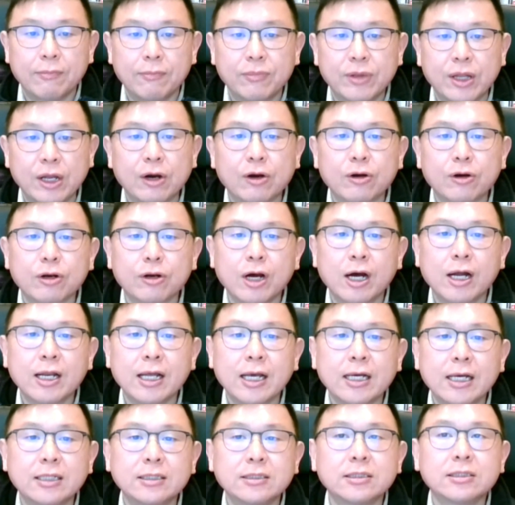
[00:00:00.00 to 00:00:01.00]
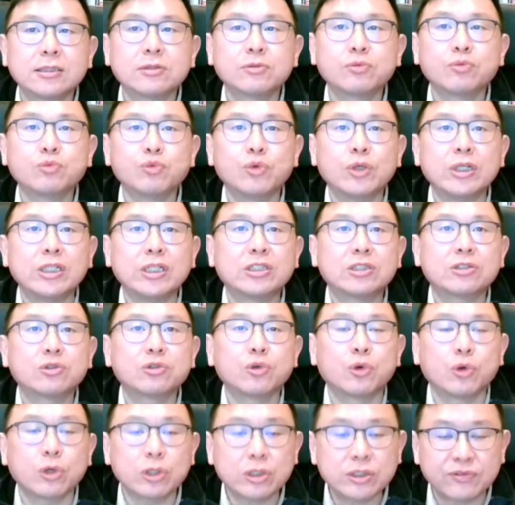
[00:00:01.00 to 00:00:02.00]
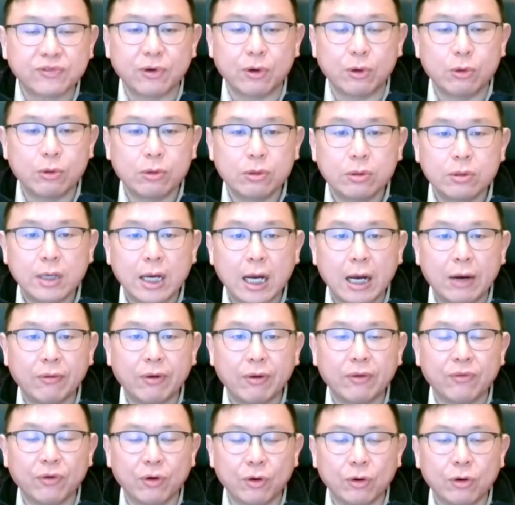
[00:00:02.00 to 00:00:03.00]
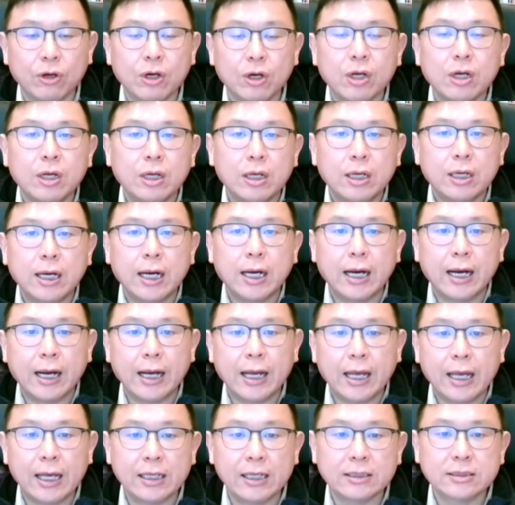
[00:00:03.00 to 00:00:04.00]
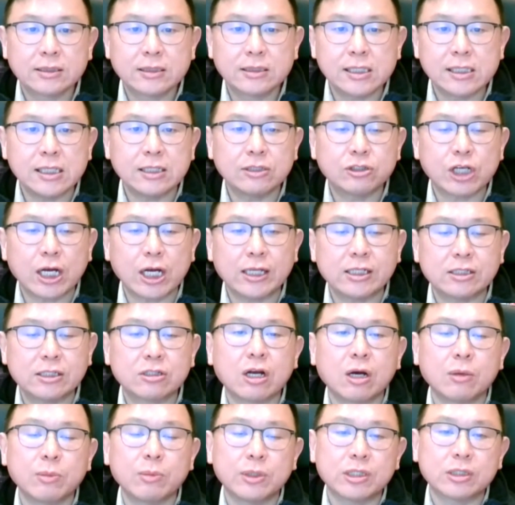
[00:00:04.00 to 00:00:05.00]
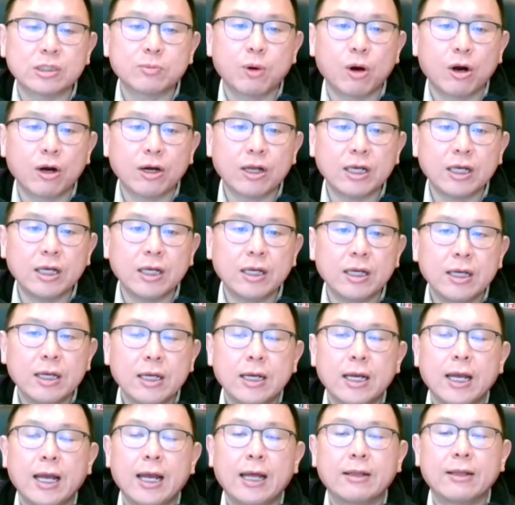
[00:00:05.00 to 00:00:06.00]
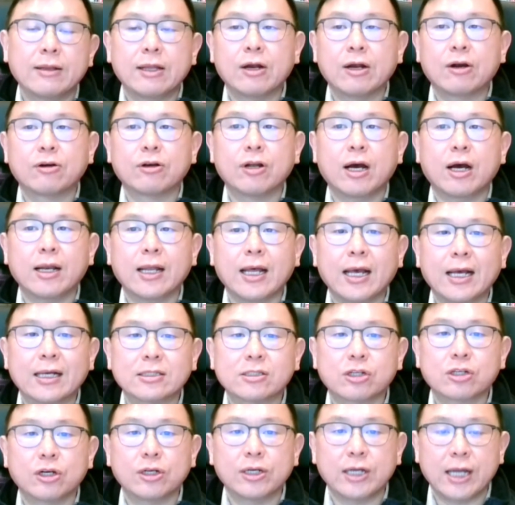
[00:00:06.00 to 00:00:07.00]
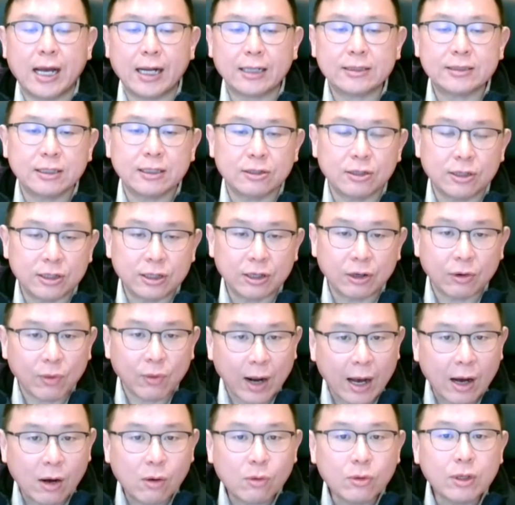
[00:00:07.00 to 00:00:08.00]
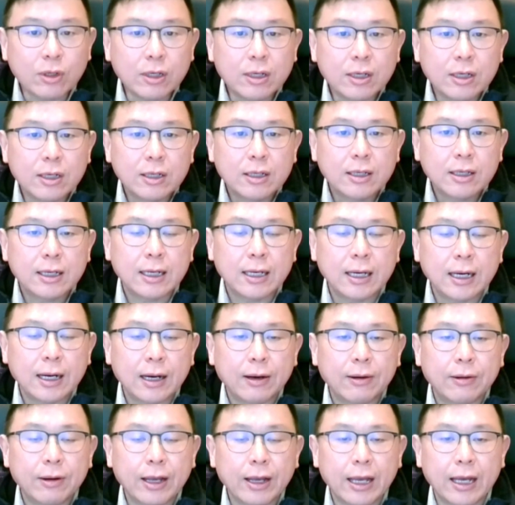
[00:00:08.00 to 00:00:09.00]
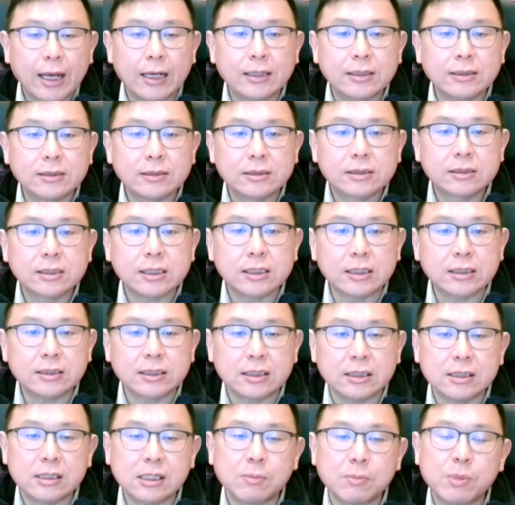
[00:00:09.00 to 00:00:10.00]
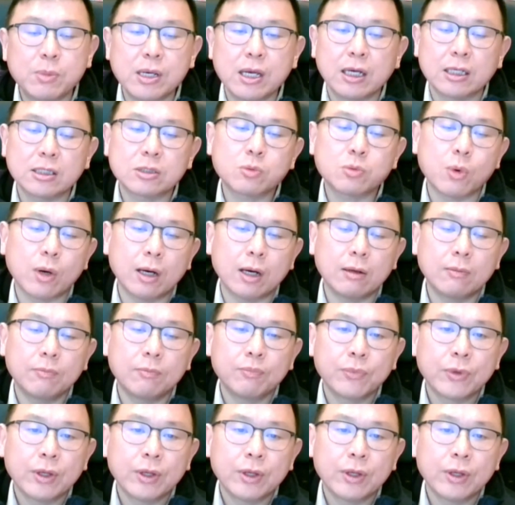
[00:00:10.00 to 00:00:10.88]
They are not as resourceful, however, as the Chinese Communist Party, and they are not as connected on the ground as the CCP as well.